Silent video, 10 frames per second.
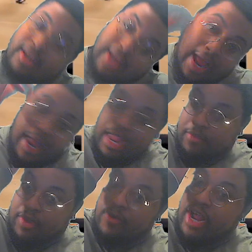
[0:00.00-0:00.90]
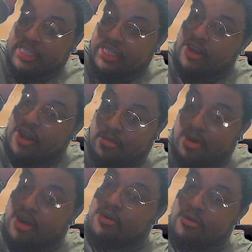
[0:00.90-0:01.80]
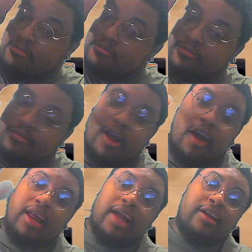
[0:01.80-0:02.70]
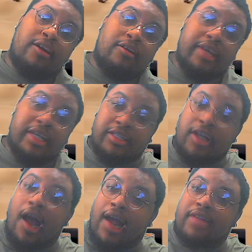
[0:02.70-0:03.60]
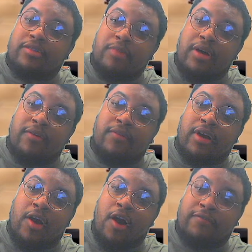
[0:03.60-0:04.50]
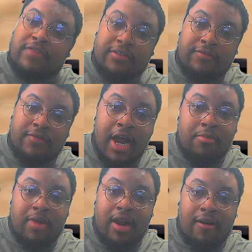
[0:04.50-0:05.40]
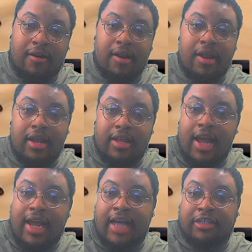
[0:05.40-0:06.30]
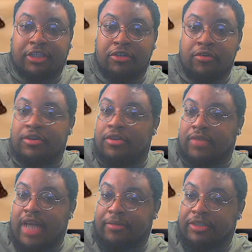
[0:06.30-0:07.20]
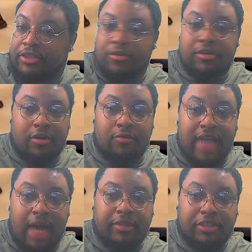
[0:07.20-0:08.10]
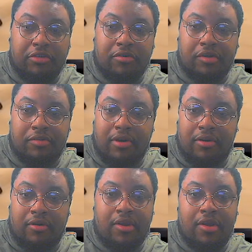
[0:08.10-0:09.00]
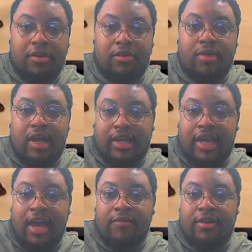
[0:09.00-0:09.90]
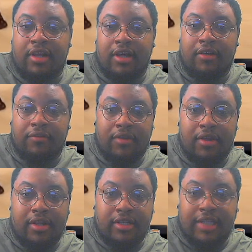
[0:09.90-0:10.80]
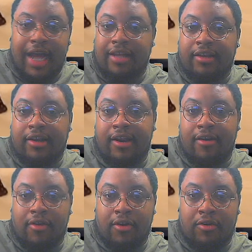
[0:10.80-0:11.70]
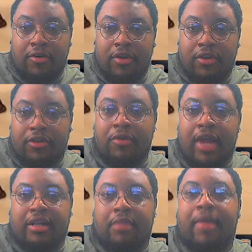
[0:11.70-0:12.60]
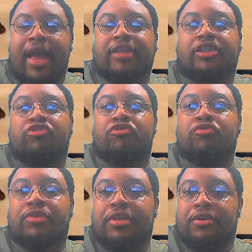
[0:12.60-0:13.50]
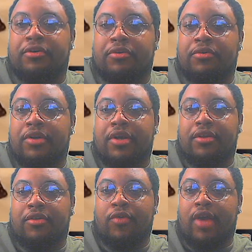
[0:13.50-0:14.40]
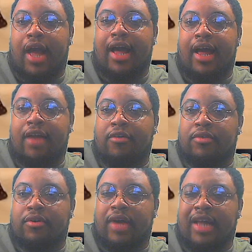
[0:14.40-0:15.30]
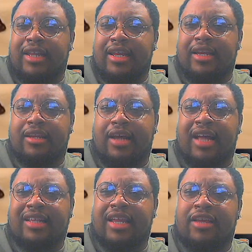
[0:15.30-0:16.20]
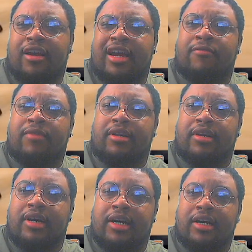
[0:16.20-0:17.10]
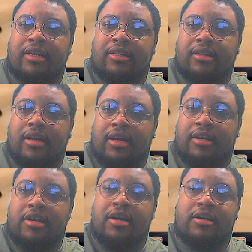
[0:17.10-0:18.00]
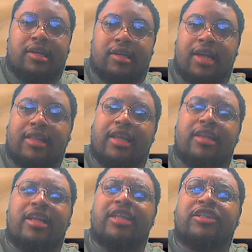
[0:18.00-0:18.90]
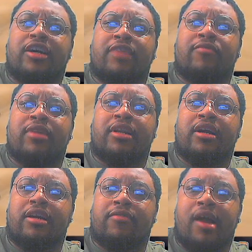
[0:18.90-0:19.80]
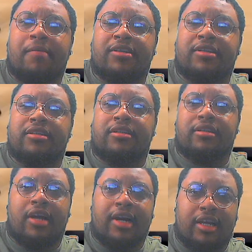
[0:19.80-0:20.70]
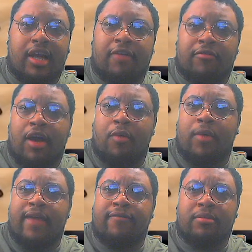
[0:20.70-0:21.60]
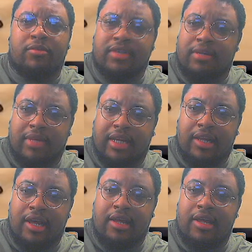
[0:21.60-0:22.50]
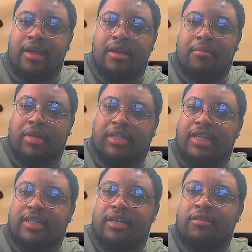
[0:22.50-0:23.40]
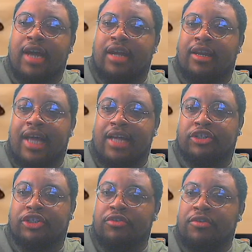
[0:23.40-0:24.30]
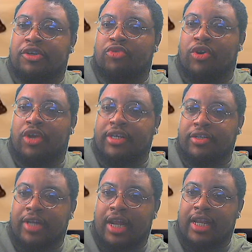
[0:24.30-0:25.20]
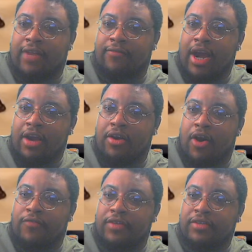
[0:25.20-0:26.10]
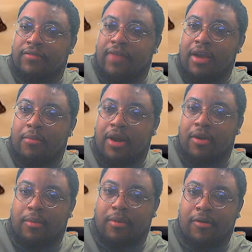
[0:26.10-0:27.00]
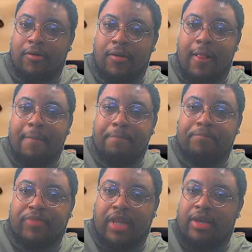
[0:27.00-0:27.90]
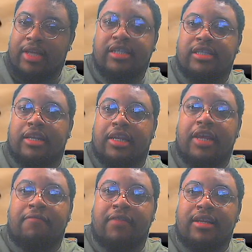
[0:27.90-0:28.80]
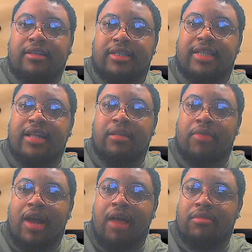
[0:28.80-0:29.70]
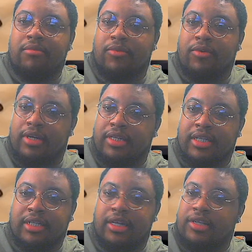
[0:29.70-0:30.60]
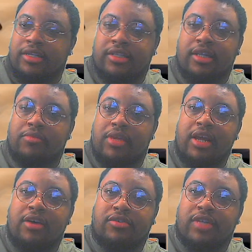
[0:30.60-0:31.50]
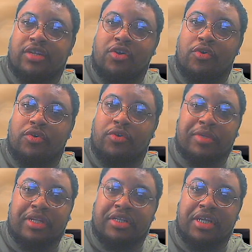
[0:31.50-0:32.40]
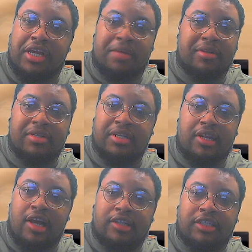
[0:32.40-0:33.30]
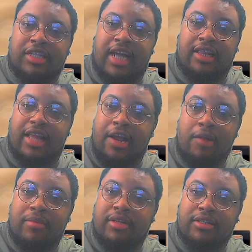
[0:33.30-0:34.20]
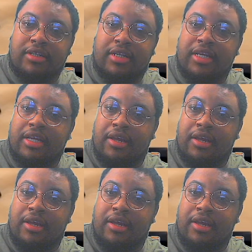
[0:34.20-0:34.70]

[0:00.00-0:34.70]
I ain't been watching y'all, bro. All I know is y'all got some motherfucking offensive firepower. Y'all got shooters on top of shooters on top of shooters, bro. You got Kevin Love, Tyler Herro. You got the Max Strus dude. You, I, I don't know. I think I think y'all got rid of uh, uh Duncan. I think didn't y'all get rid of Duncan Robinson? Y'all y'all y'all waived him or something like that. But y'all still got a lot of shooters, bro. Y'all still got a lot of fire offensive firepower, bro. Is it the defense? Is that the problem, or is it is it something else that's going on with the team? Is it y'all just not there mentally?